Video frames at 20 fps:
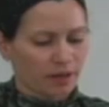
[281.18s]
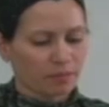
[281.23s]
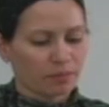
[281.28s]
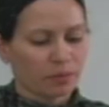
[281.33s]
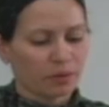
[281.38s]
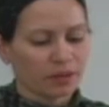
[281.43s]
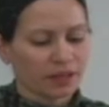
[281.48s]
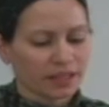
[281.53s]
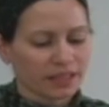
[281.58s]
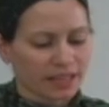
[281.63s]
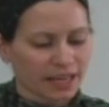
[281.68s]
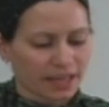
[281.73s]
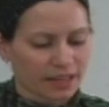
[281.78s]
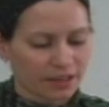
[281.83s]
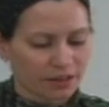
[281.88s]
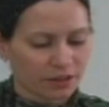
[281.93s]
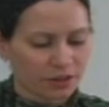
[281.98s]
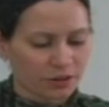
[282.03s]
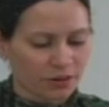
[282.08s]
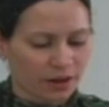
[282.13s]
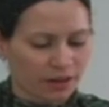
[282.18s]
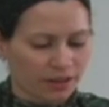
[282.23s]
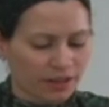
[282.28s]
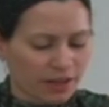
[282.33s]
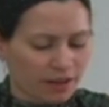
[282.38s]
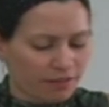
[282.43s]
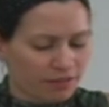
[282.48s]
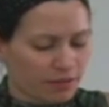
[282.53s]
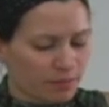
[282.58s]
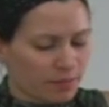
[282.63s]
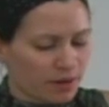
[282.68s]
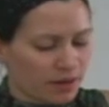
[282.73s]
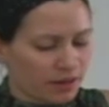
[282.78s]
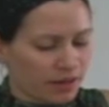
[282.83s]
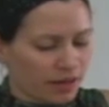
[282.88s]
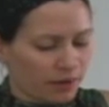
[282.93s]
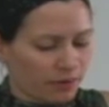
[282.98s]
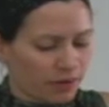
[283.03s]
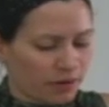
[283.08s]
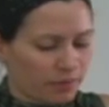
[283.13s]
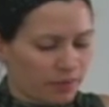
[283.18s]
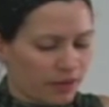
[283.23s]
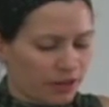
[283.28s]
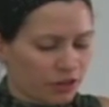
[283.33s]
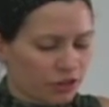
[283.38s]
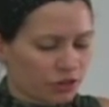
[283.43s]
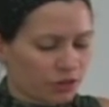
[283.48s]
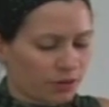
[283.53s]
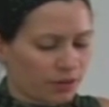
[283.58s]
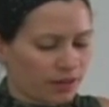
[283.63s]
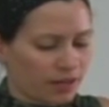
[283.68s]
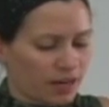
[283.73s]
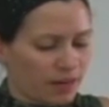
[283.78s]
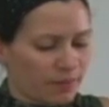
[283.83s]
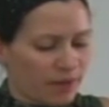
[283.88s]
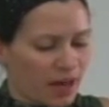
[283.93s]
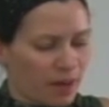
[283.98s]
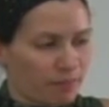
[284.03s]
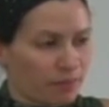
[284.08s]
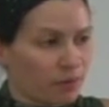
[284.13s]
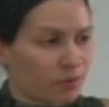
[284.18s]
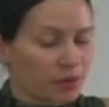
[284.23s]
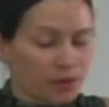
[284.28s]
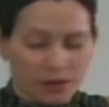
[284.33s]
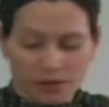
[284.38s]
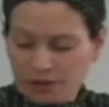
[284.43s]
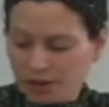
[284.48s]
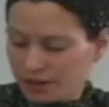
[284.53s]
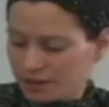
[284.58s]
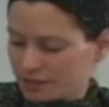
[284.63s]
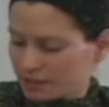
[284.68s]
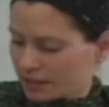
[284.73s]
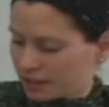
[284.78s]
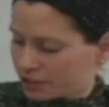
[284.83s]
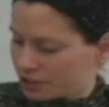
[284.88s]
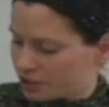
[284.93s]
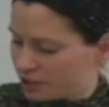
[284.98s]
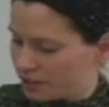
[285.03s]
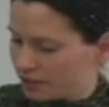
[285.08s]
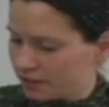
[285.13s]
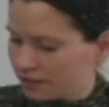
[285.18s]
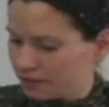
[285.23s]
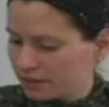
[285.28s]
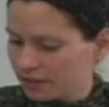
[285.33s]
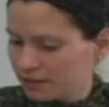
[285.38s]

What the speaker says: I'm pulling the handle directly off the mug, I want to make sure that I'm happy with the cross section.